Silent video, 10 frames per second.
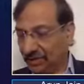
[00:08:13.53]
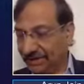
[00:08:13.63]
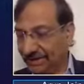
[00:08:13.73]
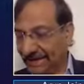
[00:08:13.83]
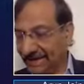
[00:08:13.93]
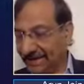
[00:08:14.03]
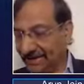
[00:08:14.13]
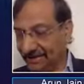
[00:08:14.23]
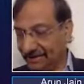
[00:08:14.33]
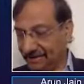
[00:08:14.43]
So design
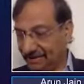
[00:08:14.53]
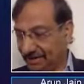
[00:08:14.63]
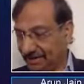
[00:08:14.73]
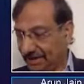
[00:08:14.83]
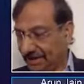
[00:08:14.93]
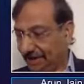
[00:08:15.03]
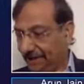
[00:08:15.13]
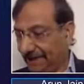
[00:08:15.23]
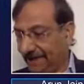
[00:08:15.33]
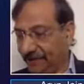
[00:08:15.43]
is a
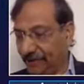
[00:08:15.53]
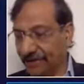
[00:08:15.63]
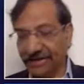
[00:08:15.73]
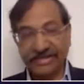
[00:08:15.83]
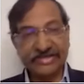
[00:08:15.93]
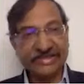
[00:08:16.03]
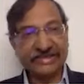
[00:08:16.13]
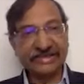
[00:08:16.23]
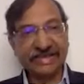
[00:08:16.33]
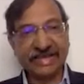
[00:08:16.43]
plan for
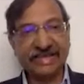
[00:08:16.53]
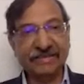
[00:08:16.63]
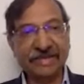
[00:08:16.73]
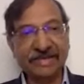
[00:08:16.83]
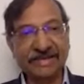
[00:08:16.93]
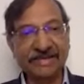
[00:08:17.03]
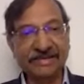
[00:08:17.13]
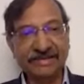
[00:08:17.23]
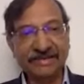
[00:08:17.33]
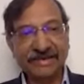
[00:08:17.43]
arranging element
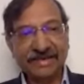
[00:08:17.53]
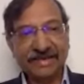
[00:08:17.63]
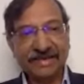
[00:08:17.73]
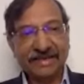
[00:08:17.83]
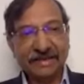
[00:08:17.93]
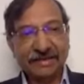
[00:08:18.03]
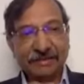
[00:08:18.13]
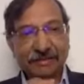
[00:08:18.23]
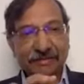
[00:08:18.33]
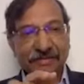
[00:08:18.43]
in
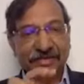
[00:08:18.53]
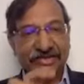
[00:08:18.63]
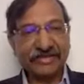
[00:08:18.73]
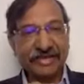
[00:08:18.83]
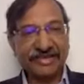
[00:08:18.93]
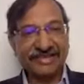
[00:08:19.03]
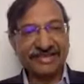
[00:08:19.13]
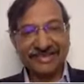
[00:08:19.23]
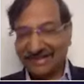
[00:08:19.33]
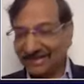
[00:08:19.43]
such a
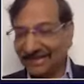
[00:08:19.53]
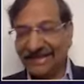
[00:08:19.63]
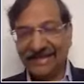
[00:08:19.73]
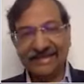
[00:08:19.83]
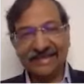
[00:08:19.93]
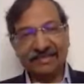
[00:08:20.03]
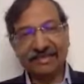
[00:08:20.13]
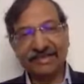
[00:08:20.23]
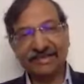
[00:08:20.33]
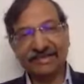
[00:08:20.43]
way that it
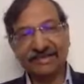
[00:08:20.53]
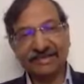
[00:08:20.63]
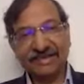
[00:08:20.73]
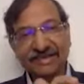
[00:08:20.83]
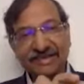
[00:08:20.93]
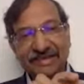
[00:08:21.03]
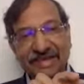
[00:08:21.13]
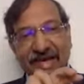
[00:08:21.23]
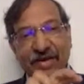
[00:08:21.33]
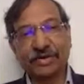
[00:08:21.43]
delivers an
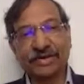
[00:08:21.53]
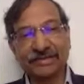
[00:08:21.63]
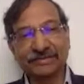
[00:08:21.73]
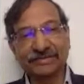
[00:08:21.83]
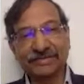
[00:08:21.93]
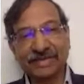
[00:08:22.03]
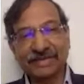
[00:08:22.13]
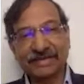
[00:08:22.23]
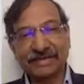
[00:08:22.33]
outcome